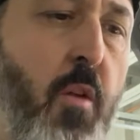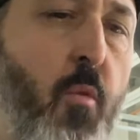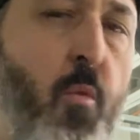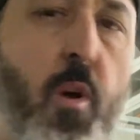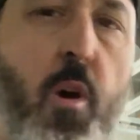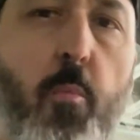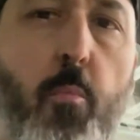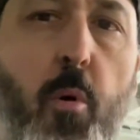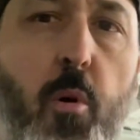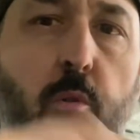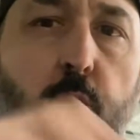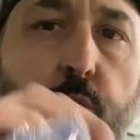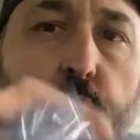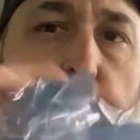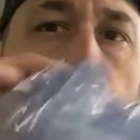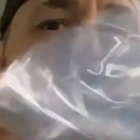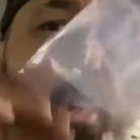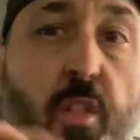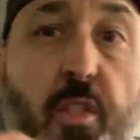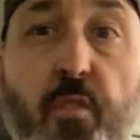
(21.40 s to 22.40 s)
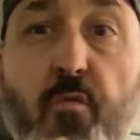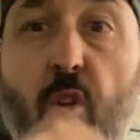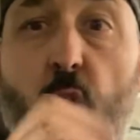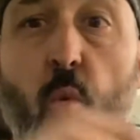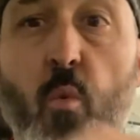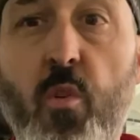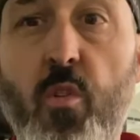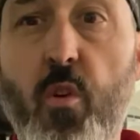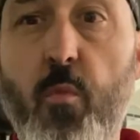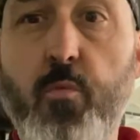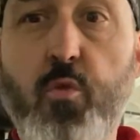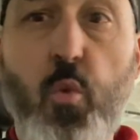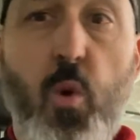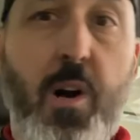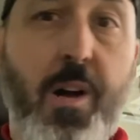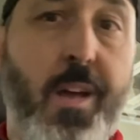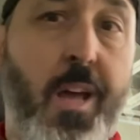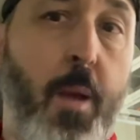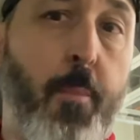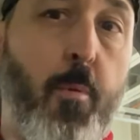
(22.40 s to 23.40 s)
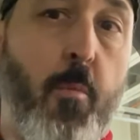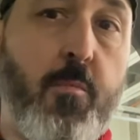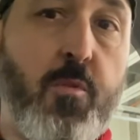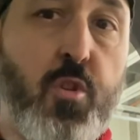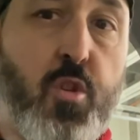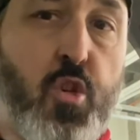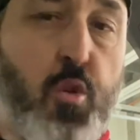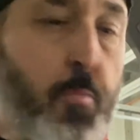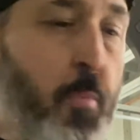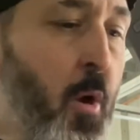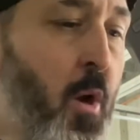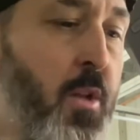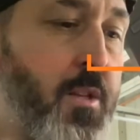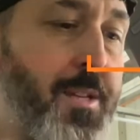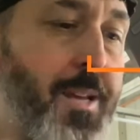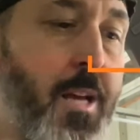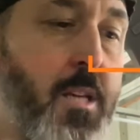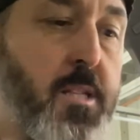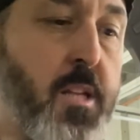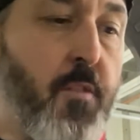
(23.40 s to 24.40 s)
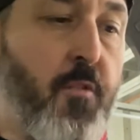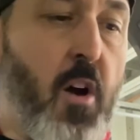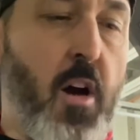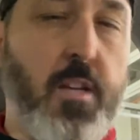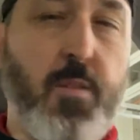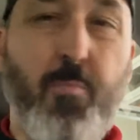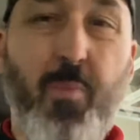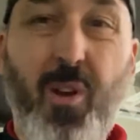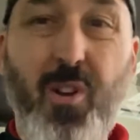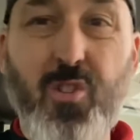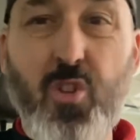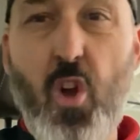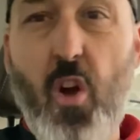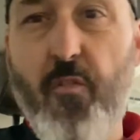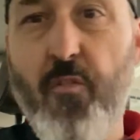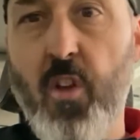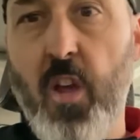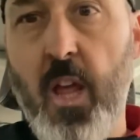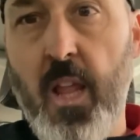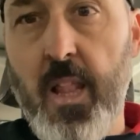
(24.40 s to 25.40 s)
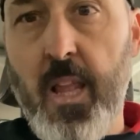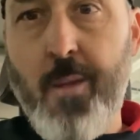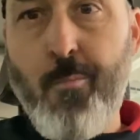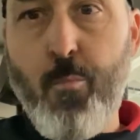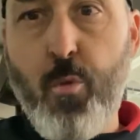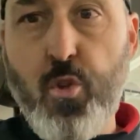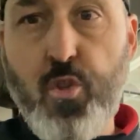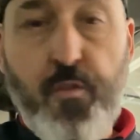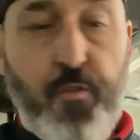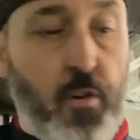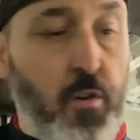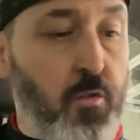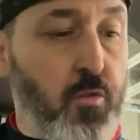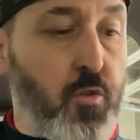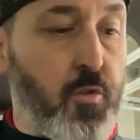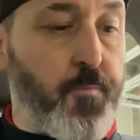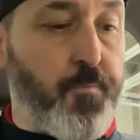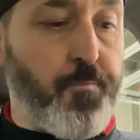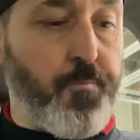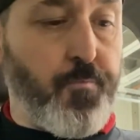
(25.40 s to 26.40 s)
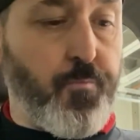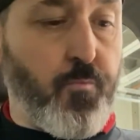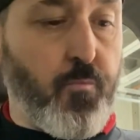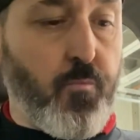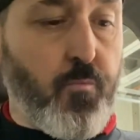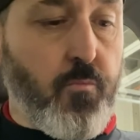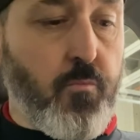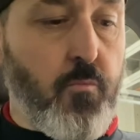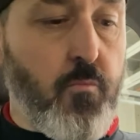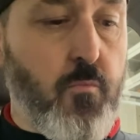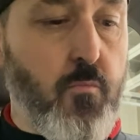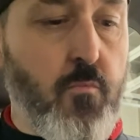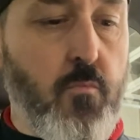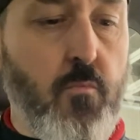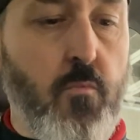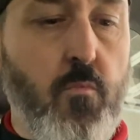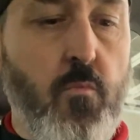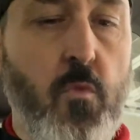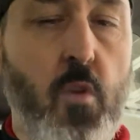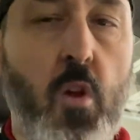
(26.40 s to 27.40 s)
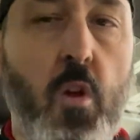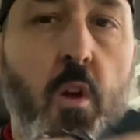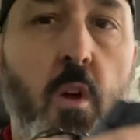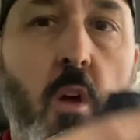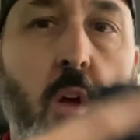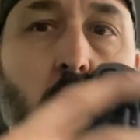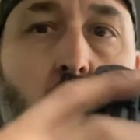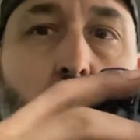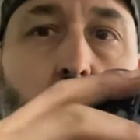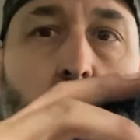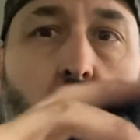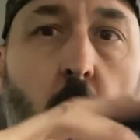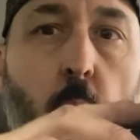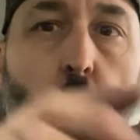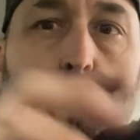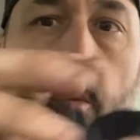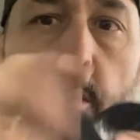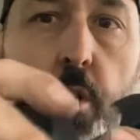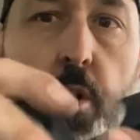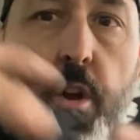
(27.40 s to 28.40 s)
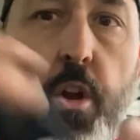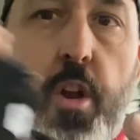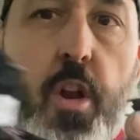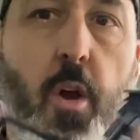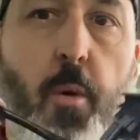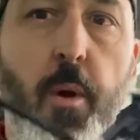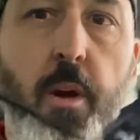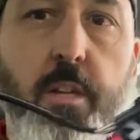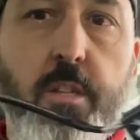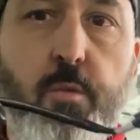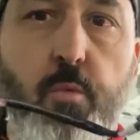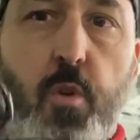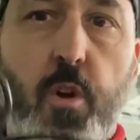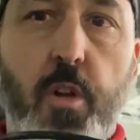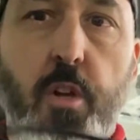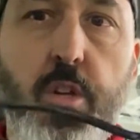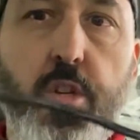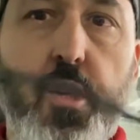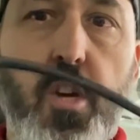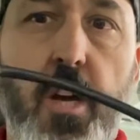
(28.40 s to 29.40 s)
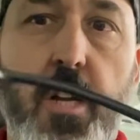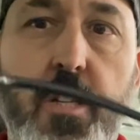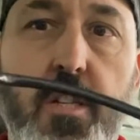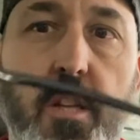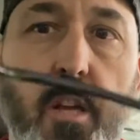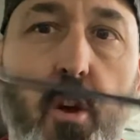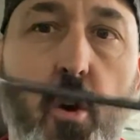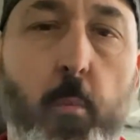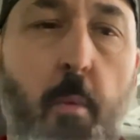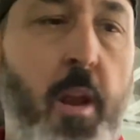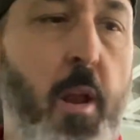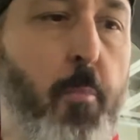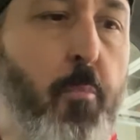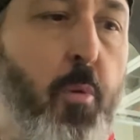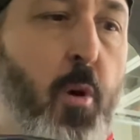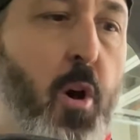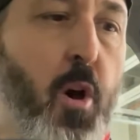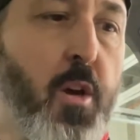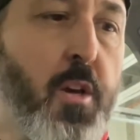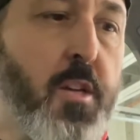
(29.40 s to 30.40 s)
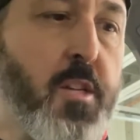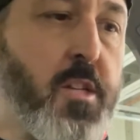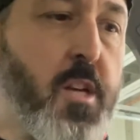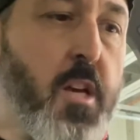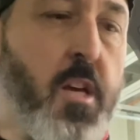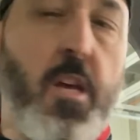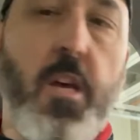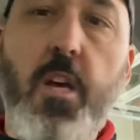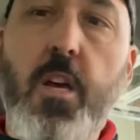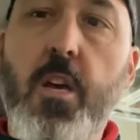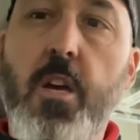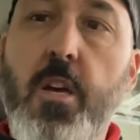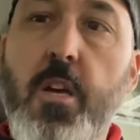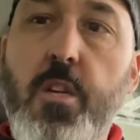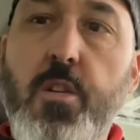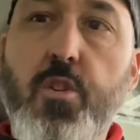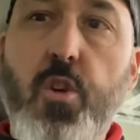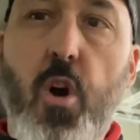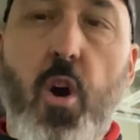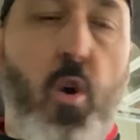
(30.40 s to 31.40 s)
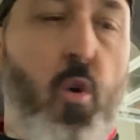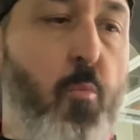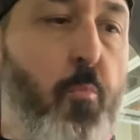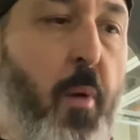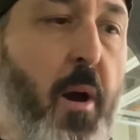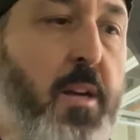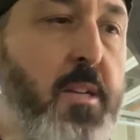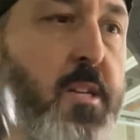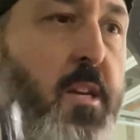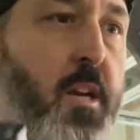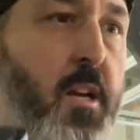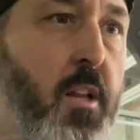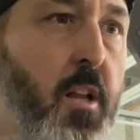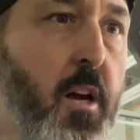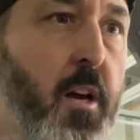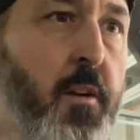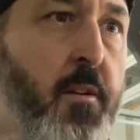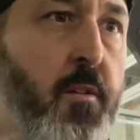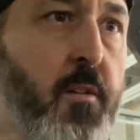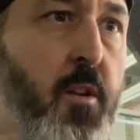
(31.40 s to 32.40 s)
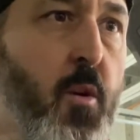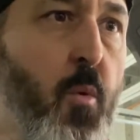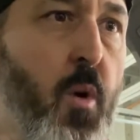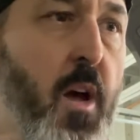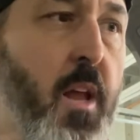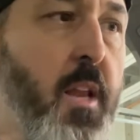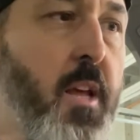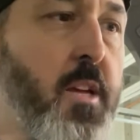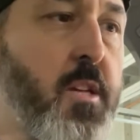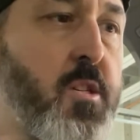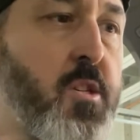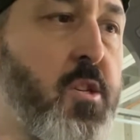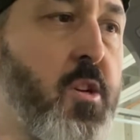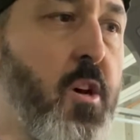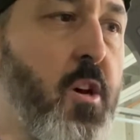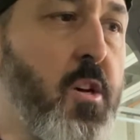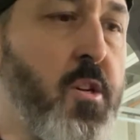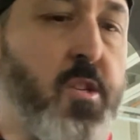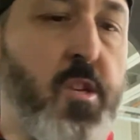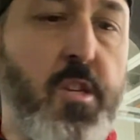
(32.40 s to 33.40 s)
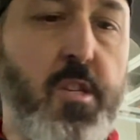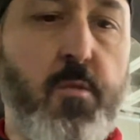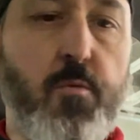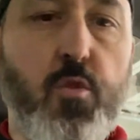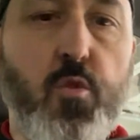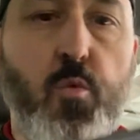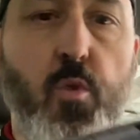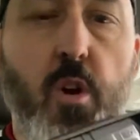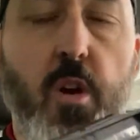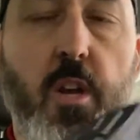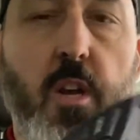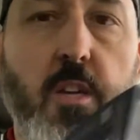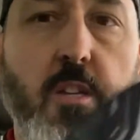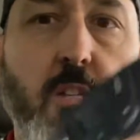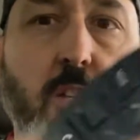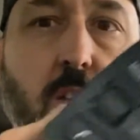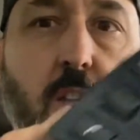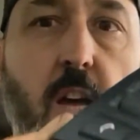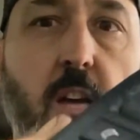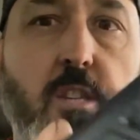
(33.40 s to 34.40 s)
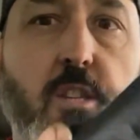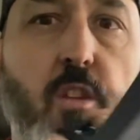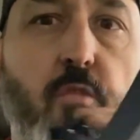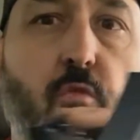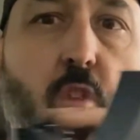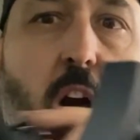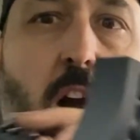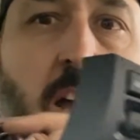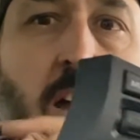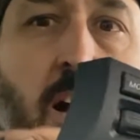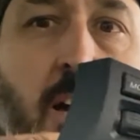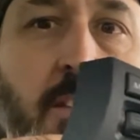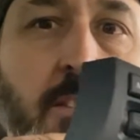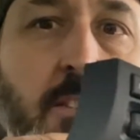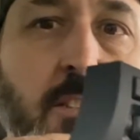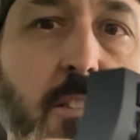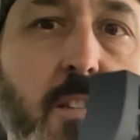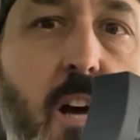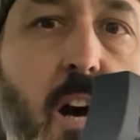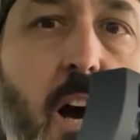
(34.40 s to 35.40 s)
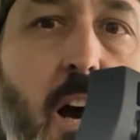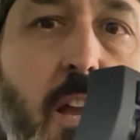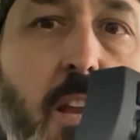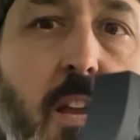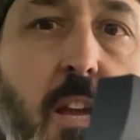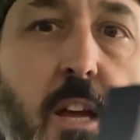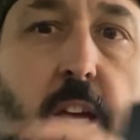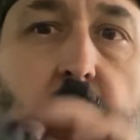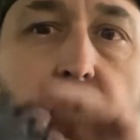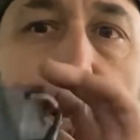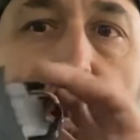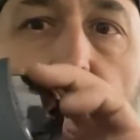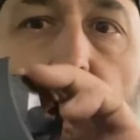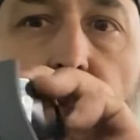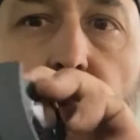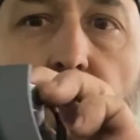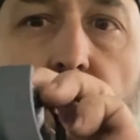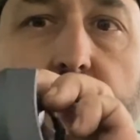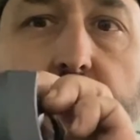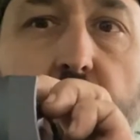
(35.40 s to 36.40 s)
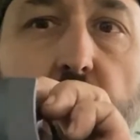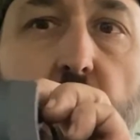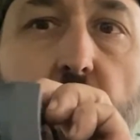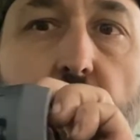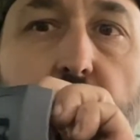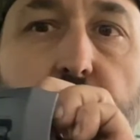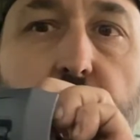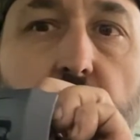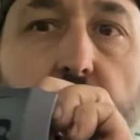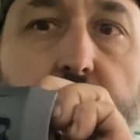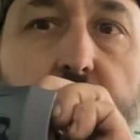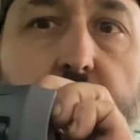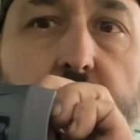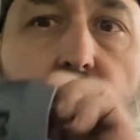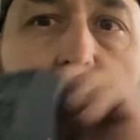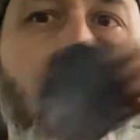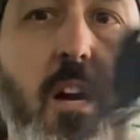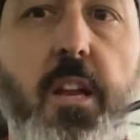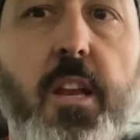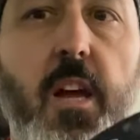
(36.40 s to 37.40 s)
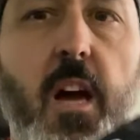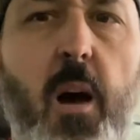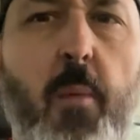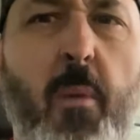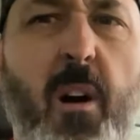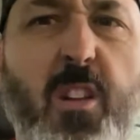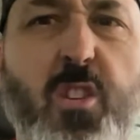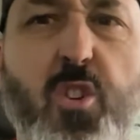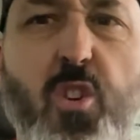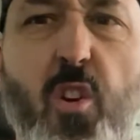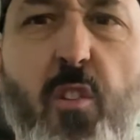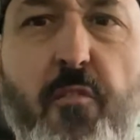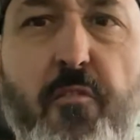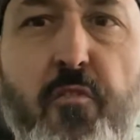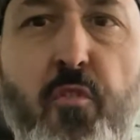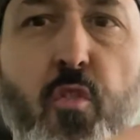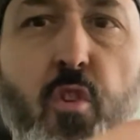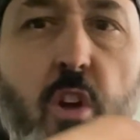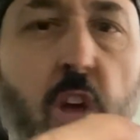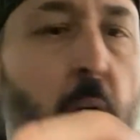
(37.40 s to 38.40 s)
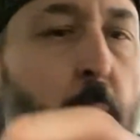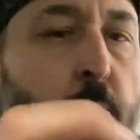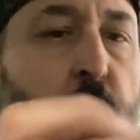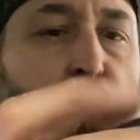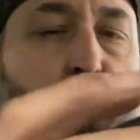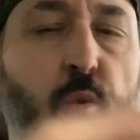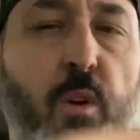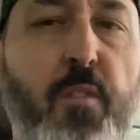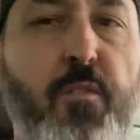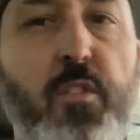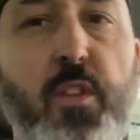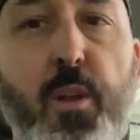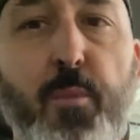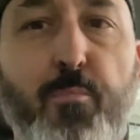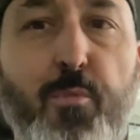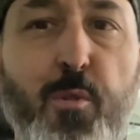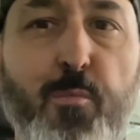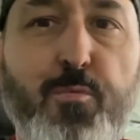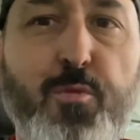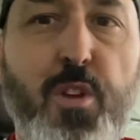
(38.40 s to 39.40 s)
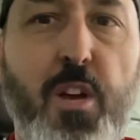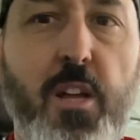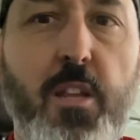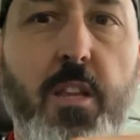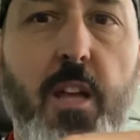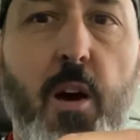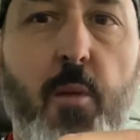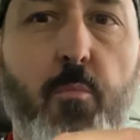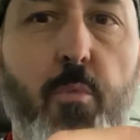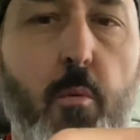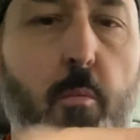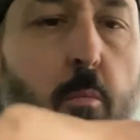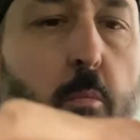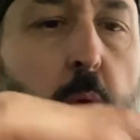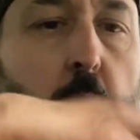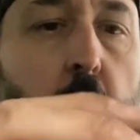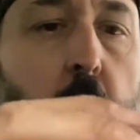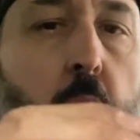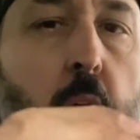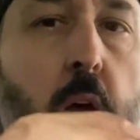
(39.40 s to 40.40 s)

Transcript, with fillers: wheel buttons. Nothing wrong with them, so I'll keep them as a spare test device because they often get LIN bus fault. And what we're going to do is we're going to change, they come in a pair, you see. So basically the way these uh, systems work is that's the right hand side and that's the left hand side. I'm actually on front camera, so everything will be upside down probably.